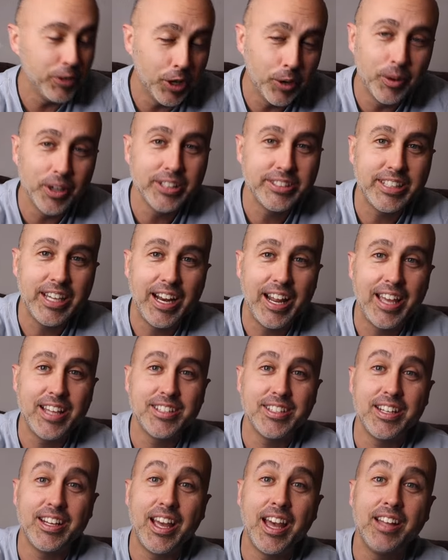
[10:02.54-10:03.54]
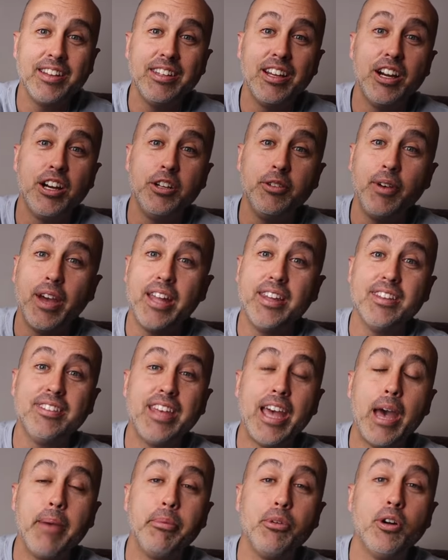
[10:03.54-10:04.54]
you're a real estate agent out there and you've had this
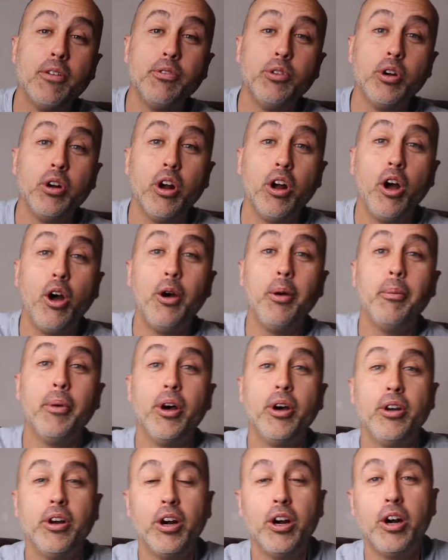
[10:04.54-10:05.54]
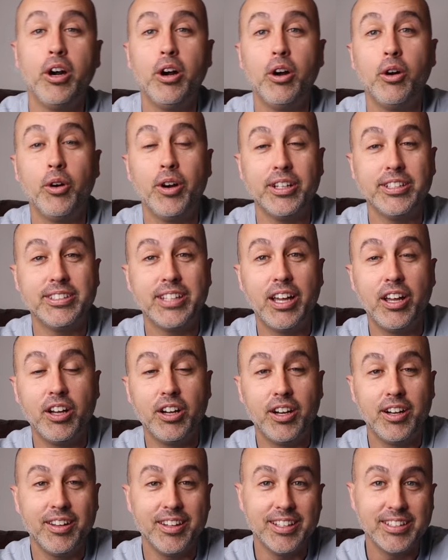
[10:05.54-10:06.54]
happen, or if you're a homeowner or a
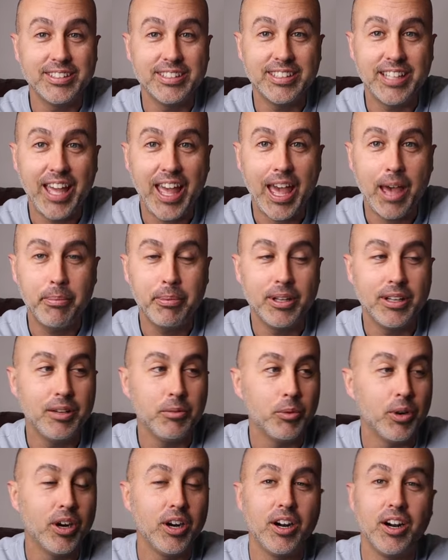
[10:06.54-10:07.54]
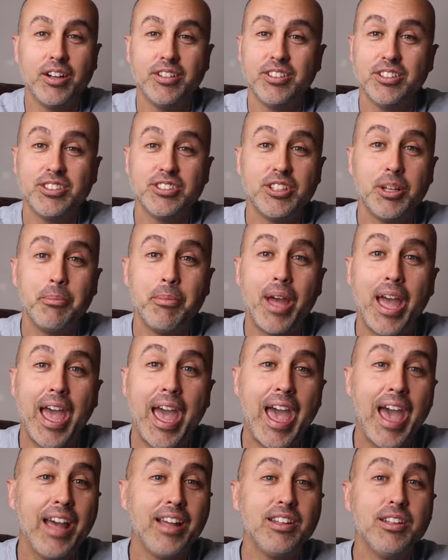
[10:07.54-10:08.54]
seller and this has happened where just some
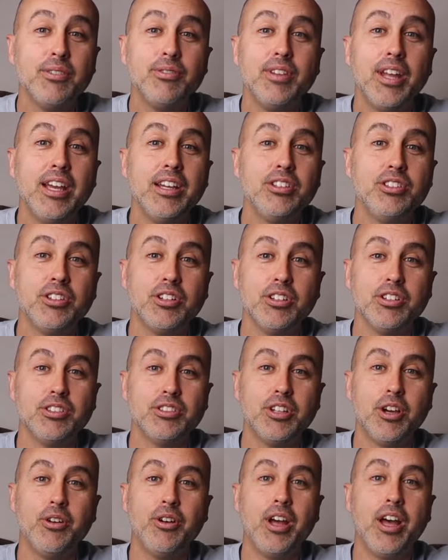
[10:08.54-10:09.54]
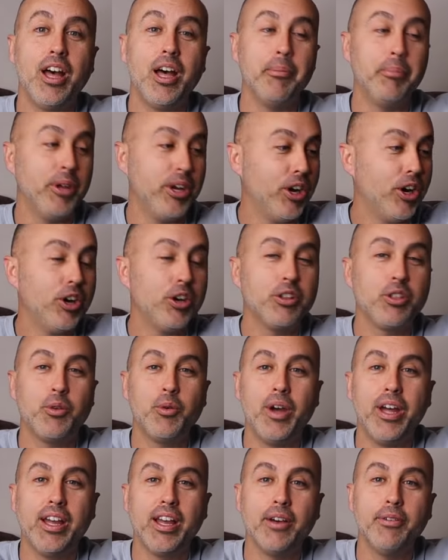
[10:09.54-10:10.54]
act of nature showed up, an
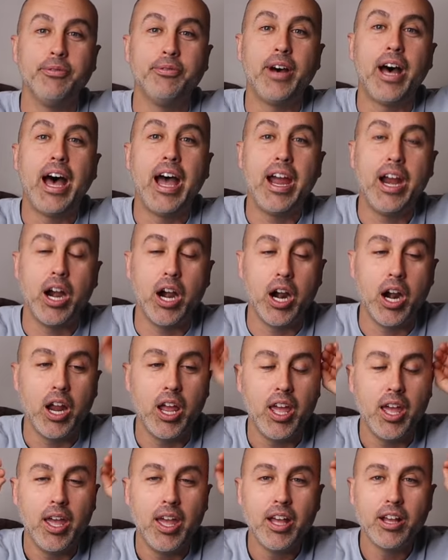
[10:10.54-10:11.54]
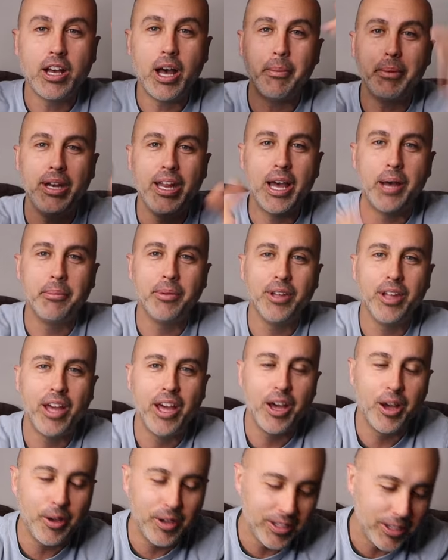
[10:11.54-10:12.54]
earthquake, a fire, comment down
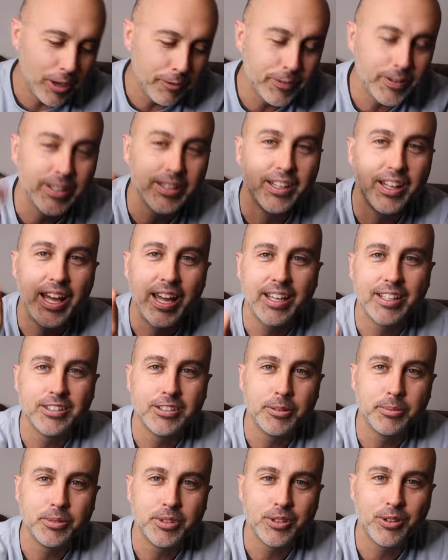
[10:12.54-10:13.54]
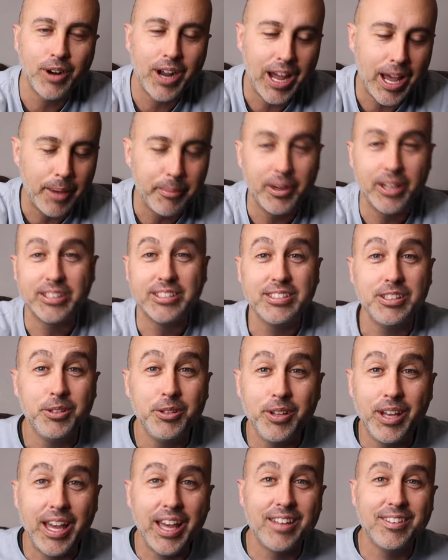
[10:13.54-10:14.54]
below, and don't forget to like and subscribe, and I'll see
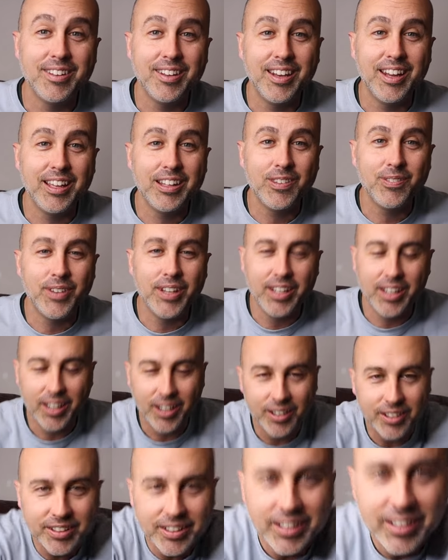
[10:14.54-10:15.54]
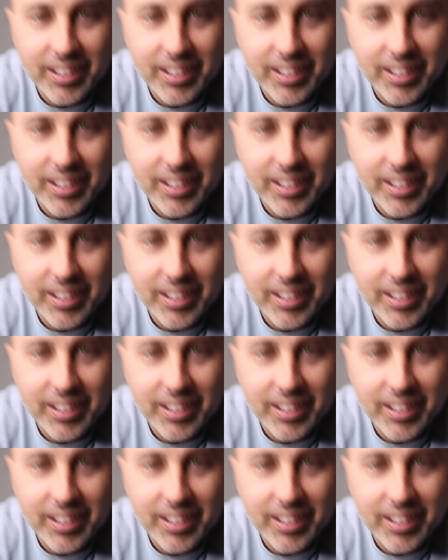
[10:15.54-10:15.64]
you guys in the next video.